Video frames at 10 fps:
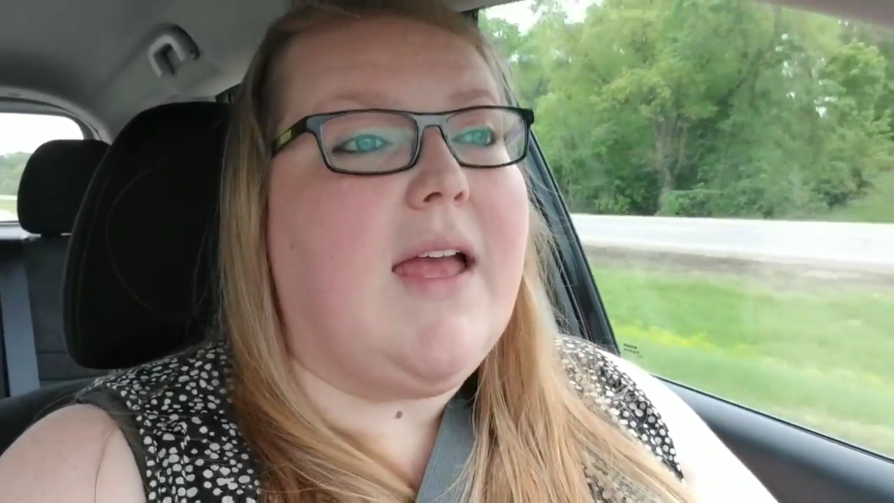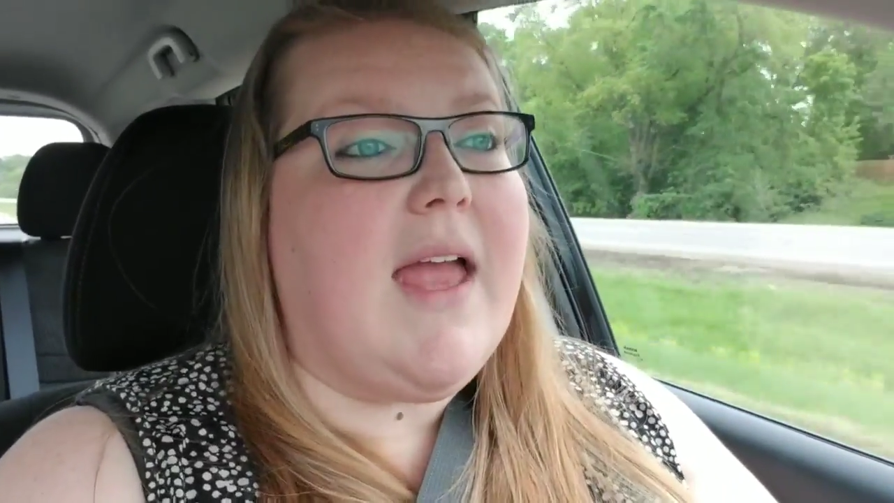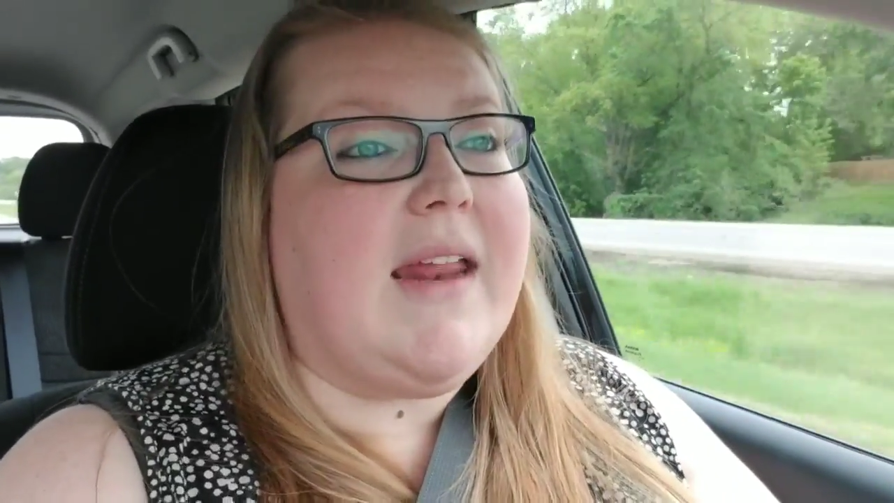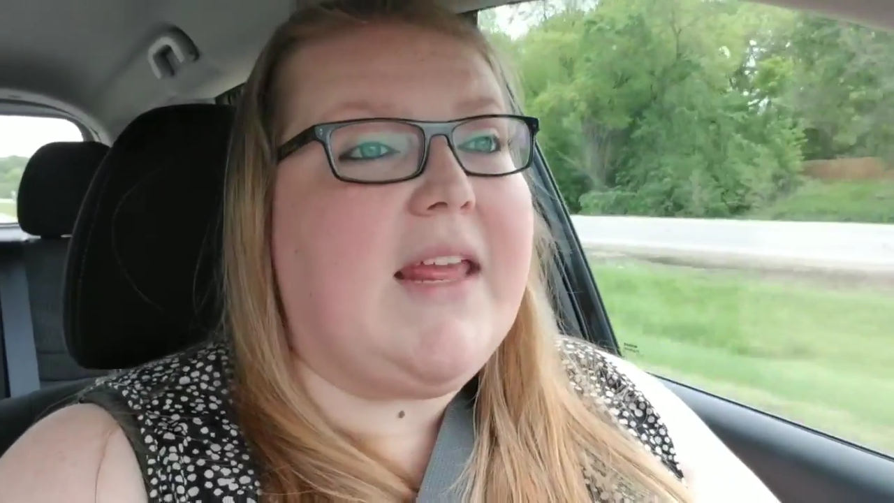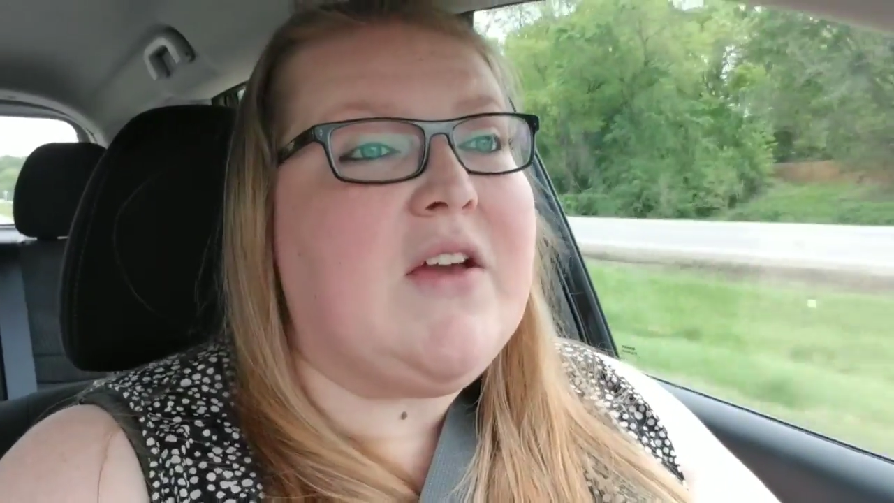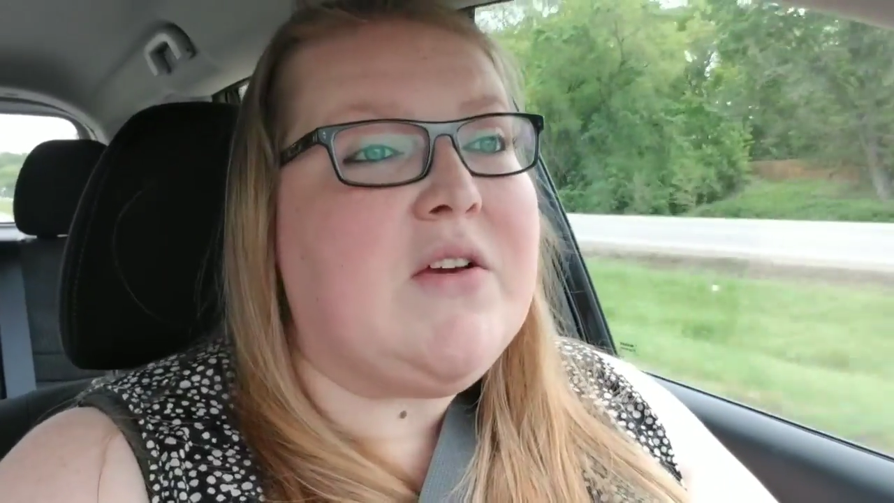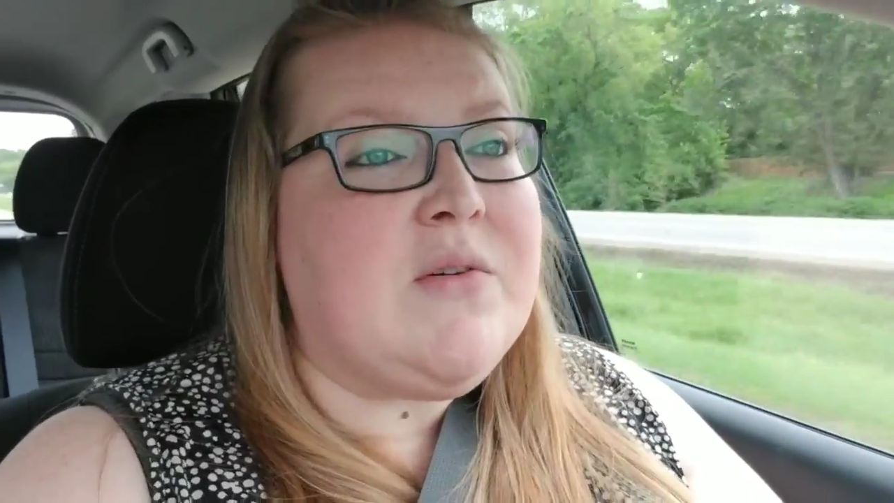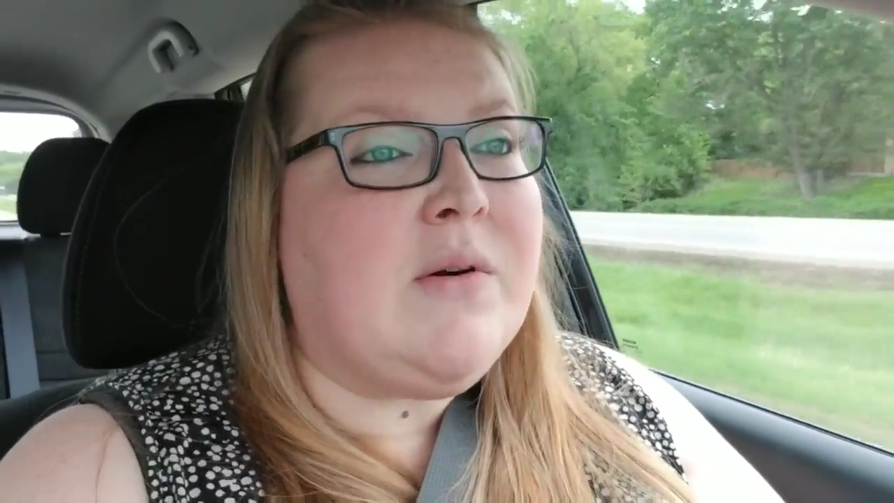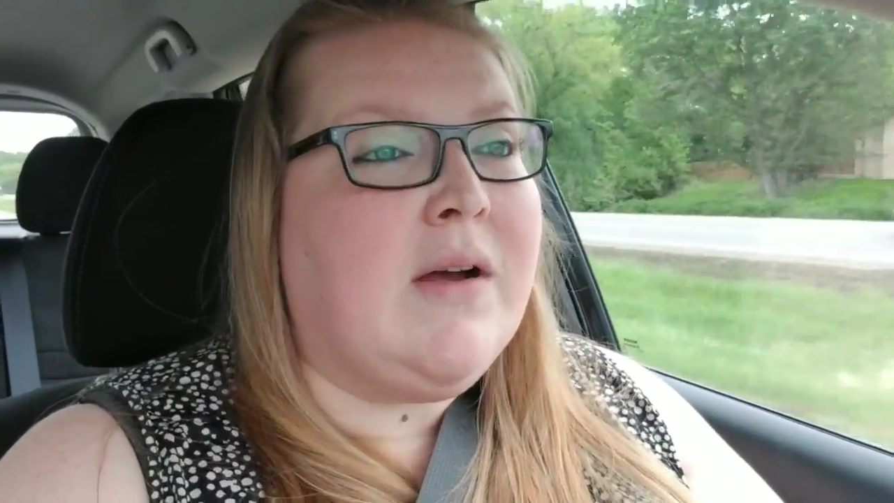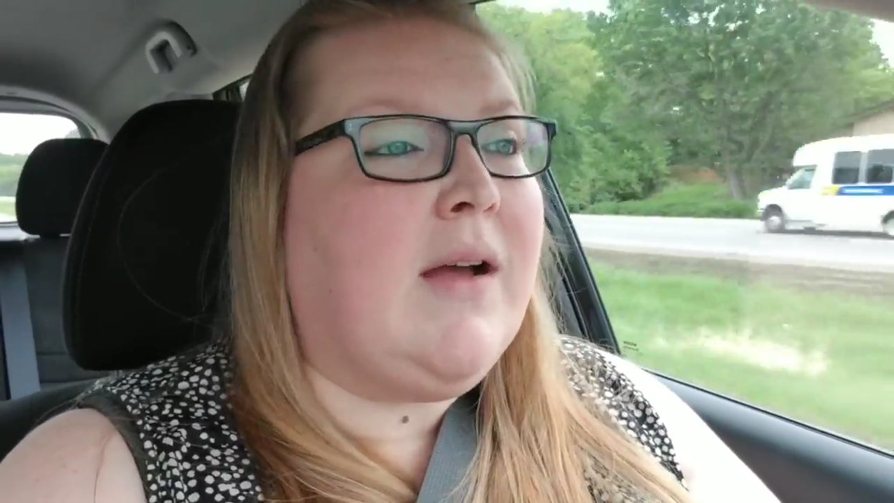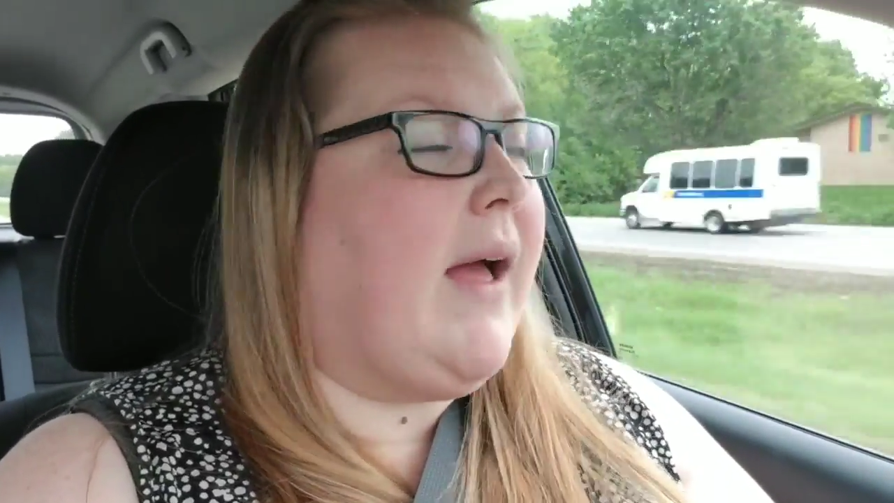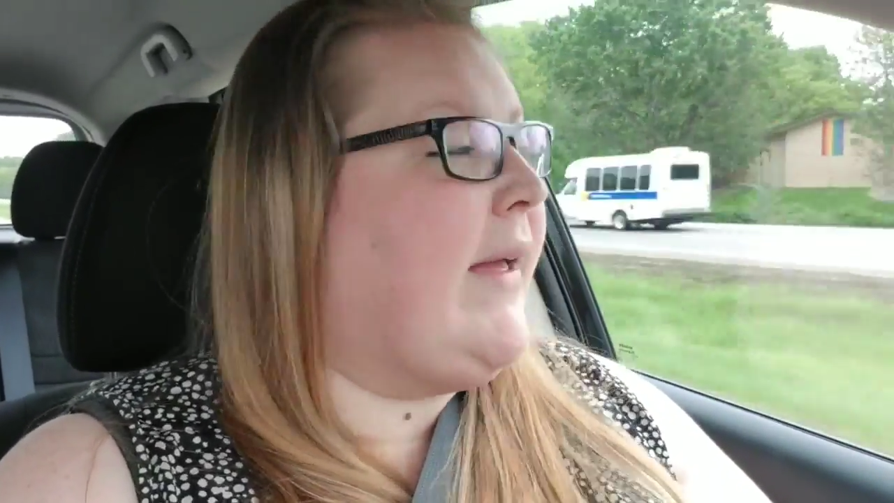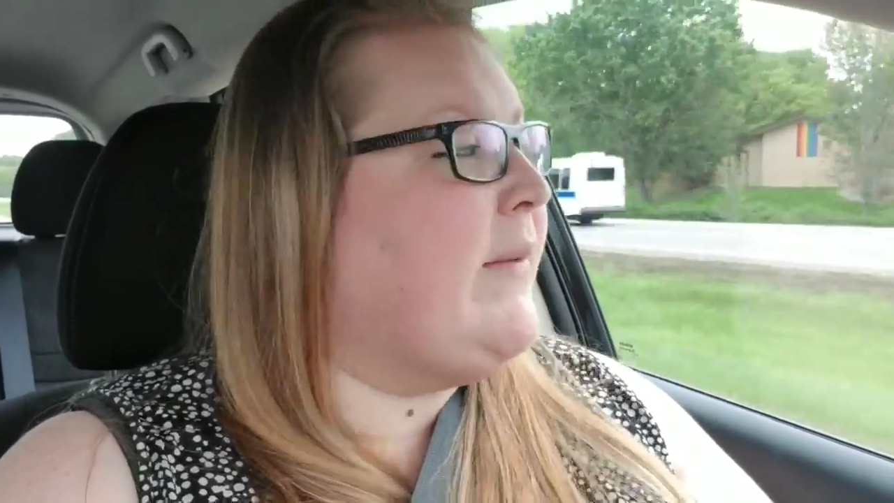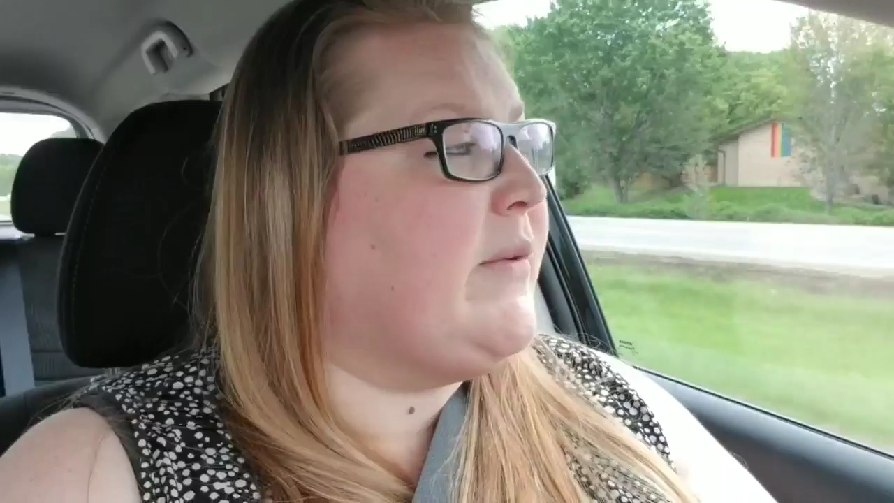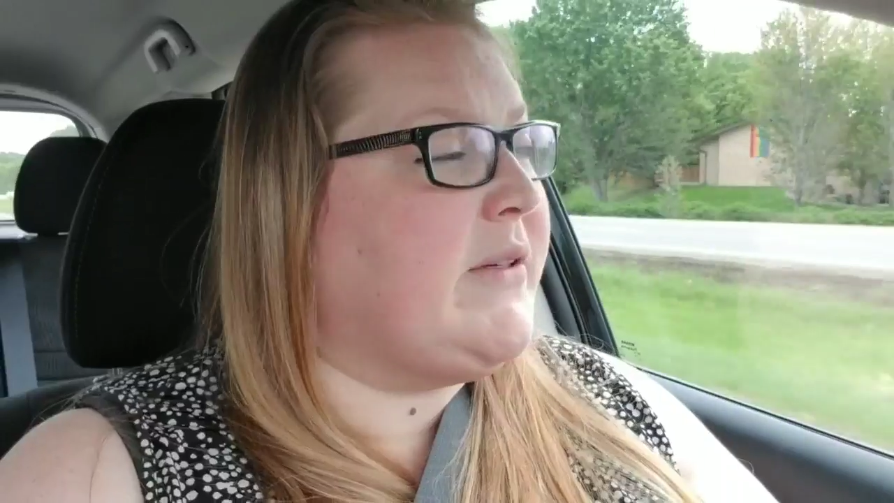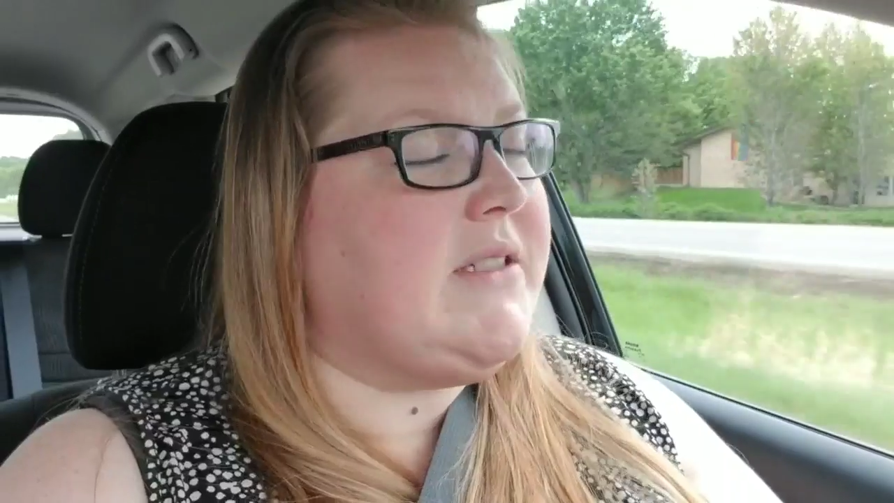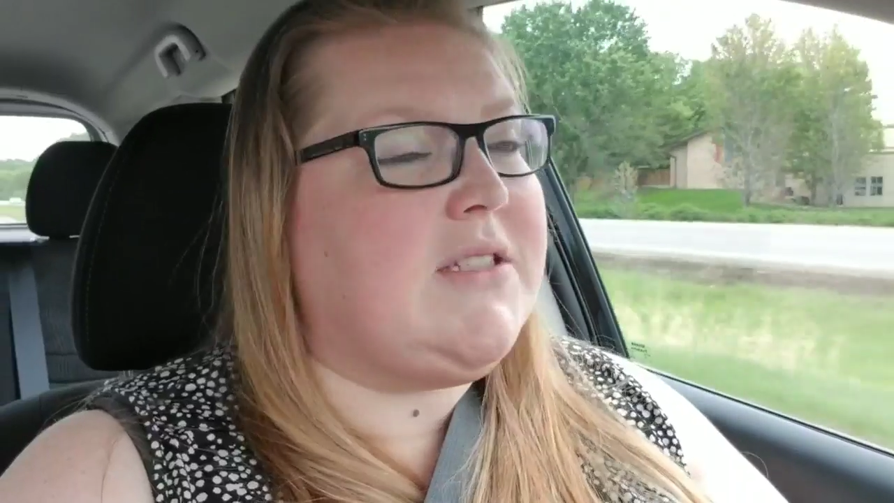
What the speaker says: anywho, I am going